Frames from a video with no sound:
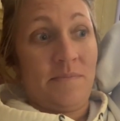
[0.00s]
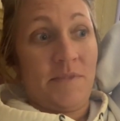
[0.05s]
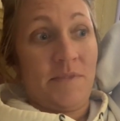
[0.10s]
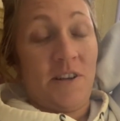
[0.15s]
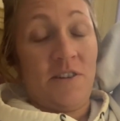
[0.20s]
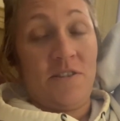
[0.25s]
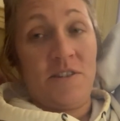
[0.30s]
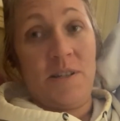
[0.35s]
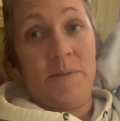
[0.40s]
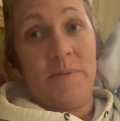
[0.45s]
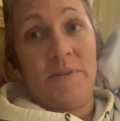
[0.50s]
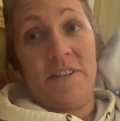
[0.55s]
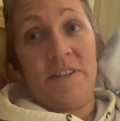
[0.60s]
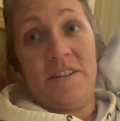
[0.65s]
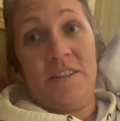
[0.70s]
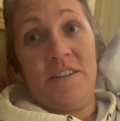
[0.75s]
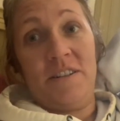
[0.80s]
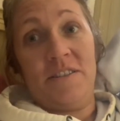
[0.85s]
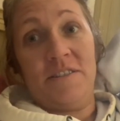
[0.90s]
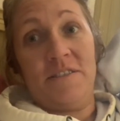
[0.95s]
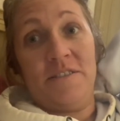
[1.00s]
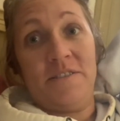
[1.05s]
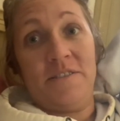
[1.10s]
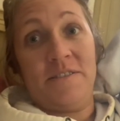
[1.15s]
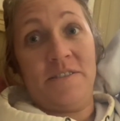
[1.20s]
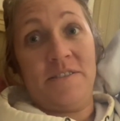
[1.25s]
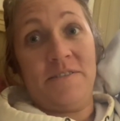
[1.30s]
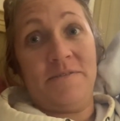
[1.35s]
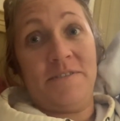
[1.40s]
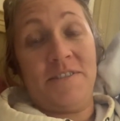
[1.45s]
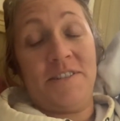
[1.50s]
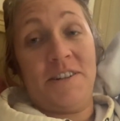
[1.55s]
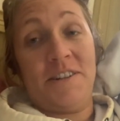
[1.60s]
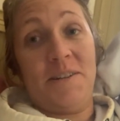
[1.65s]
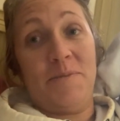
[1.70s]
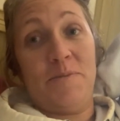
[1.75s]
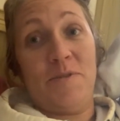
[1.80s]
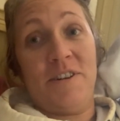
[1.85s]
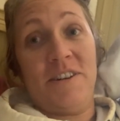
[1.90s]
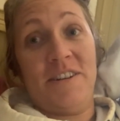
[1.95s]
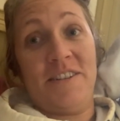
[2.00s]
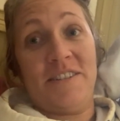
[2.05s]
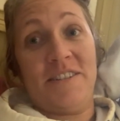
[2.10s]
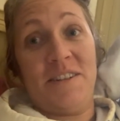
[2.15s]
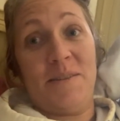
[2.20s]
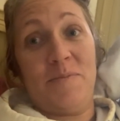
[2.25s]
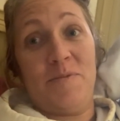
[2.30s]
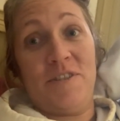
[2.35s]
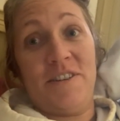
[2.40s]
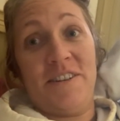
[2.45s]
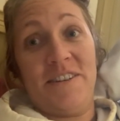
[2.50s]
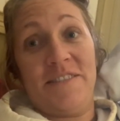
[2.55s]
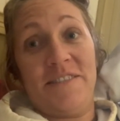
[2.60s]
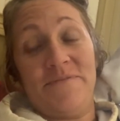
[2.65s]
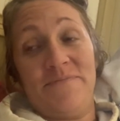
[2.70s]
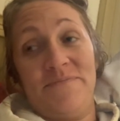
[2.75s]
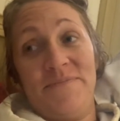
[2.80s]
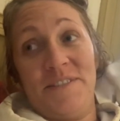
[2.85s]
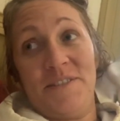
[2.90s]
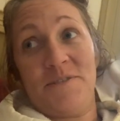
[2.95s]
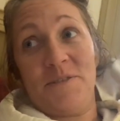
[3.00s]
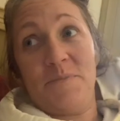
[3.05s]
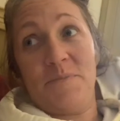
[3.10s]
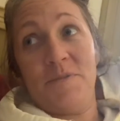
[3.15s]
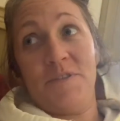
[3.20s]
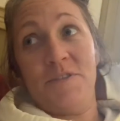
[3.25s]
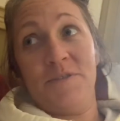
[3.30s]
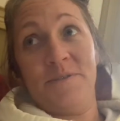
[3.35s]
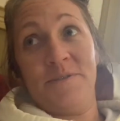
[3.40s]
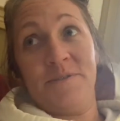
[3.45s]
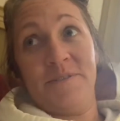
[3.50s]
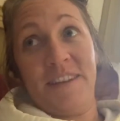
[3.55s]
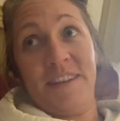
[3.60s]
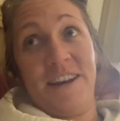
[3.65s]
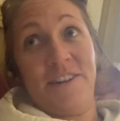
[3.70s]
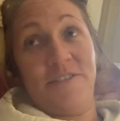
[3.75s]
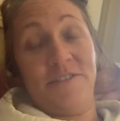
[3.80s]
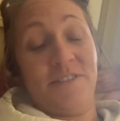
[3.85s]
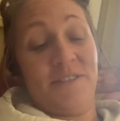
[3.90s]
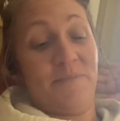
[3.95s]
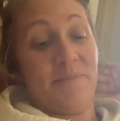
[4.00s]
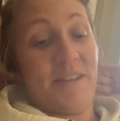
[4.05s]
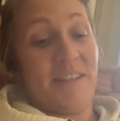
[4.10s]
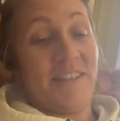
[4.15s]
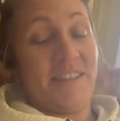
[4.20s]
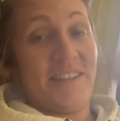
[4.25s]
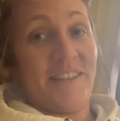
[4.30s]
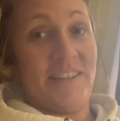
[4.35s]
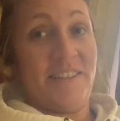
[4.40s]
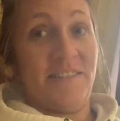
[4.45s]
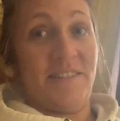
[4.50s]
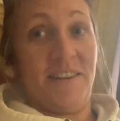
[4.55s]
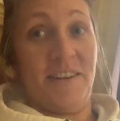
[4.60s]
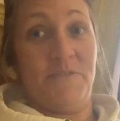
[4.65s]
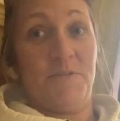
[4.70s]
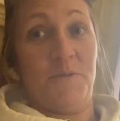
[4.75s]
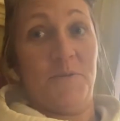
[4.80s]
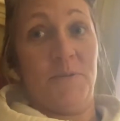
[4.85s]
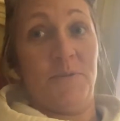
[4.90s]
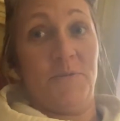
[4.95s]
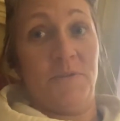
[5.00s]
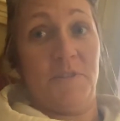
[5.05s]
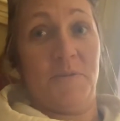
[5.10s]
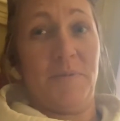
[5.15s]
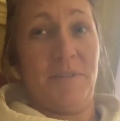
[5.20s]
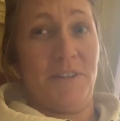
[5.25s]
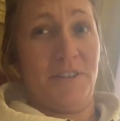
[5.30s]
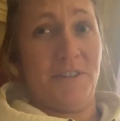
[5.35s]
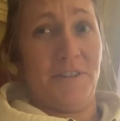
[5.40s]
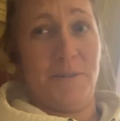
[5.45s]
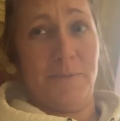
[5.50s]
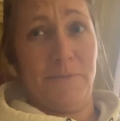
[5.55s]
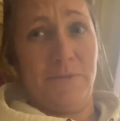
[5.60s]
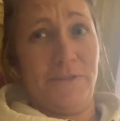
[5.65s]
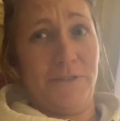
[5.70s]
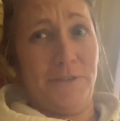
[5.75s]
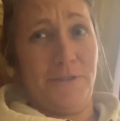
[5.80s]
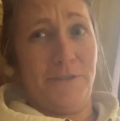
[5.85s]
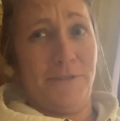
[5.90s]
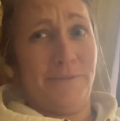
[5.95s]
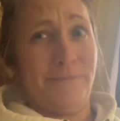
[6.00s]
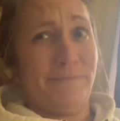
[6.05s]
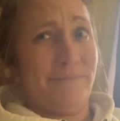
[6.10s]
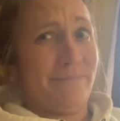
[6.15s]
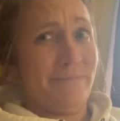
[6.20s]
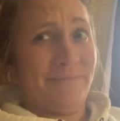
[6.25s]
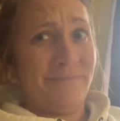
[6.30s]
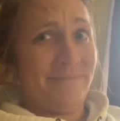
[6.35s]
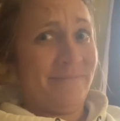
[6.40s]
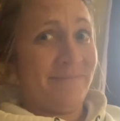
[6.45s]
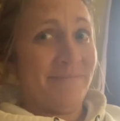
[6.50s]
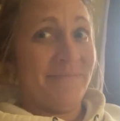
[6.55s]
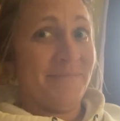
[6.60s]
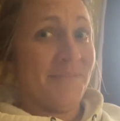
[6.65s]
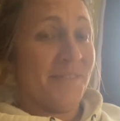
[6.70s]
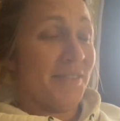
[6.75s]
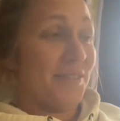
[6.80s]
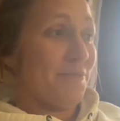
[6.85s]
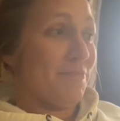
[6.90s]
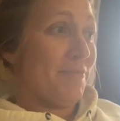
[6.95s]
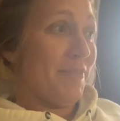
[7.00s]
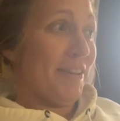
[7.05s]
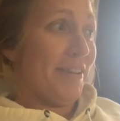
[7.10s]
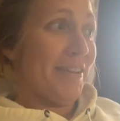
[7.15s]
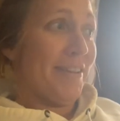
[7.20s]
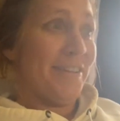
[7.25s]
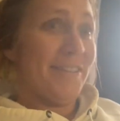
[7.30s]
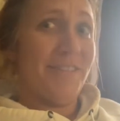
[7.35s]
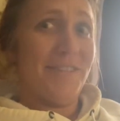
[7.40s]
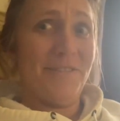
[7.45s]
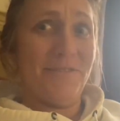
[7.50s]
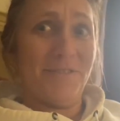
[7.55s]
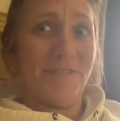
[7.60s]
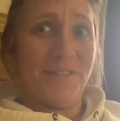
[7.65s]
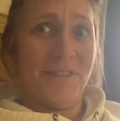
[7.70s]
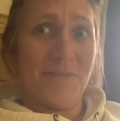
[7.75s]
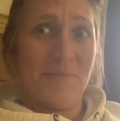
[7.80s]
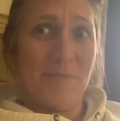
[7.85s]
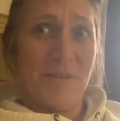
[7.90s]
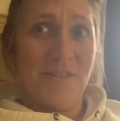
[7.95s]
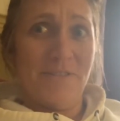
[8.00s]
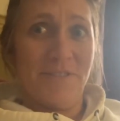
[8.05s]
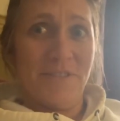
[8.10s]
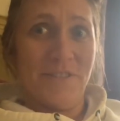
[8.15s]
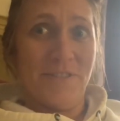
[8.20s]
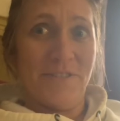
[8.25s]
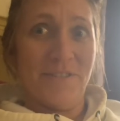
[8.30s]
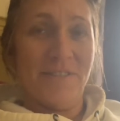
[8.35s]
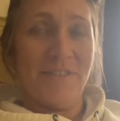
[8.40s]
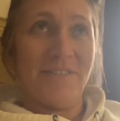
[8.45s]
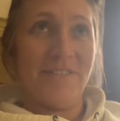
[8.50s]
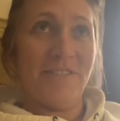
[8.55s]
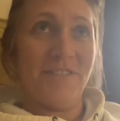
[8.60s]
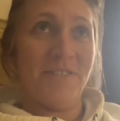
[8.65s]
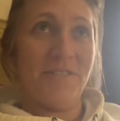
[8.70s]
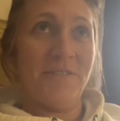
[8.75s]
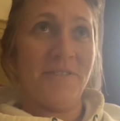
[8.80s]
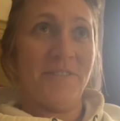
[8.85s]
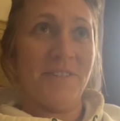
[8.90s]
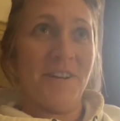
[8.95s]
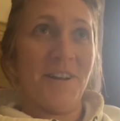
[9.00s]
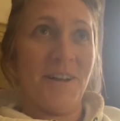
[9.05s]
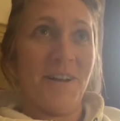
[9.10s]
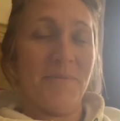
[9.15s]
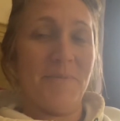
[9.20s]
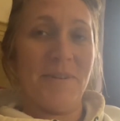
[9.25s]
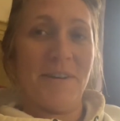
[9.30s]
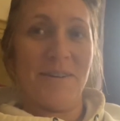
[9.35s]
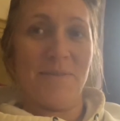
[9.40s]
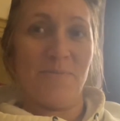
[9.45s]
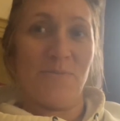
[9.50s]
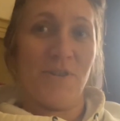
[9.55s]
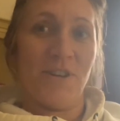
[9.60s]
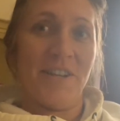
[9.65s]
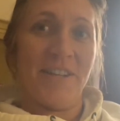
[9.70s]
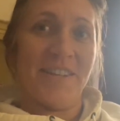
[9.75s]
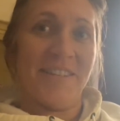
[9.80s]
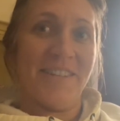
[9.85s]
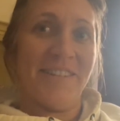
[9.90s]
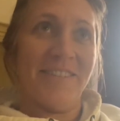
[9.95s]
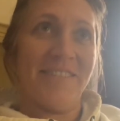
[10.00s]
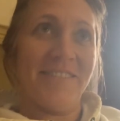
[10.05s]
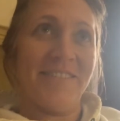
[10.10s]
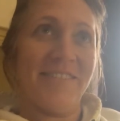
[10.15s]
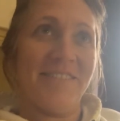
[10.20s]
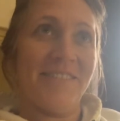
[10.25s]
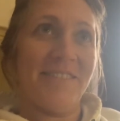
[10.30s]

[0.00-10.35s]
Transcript: I'll keep studying though. Study break. That's what I've been doing. The house is messy. Everyone wants me to cook them food. I'm like, no, cook me food. Shoot, I'll be on break in